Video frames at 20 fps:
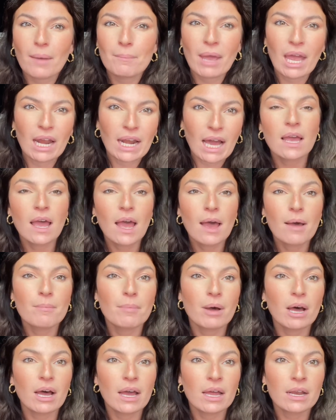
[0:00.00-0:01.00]
out.
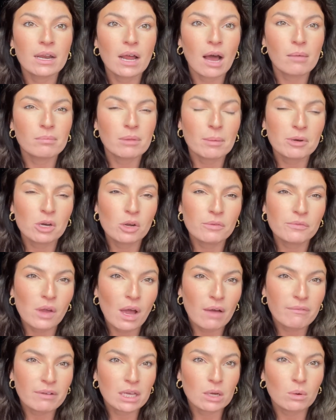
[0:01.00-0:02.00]
But let me know if you
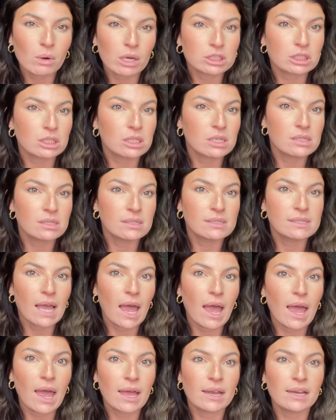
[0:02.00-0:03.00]
have any questions,
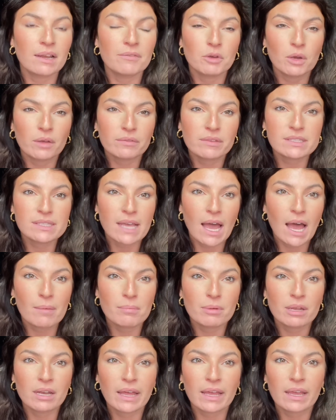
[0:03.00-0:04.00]
and if you get this app
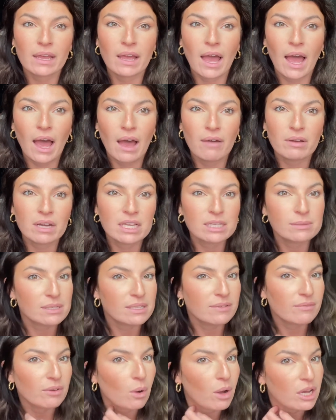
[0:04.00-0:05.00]
and like have any
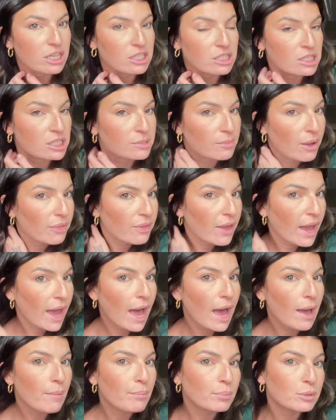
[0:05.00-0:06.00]
specific questions about the
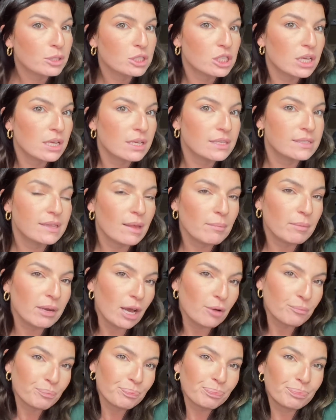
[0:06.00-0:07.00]
app, just let me
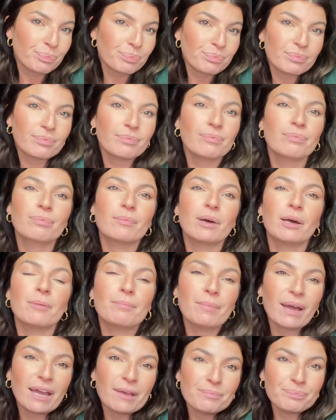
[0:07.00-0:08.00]
know. But
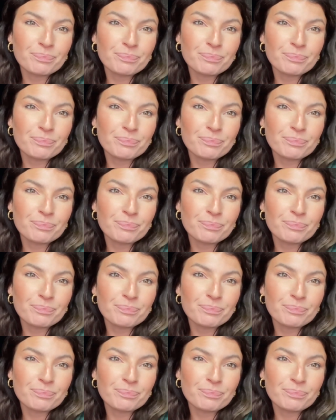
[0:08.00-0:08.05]
bye.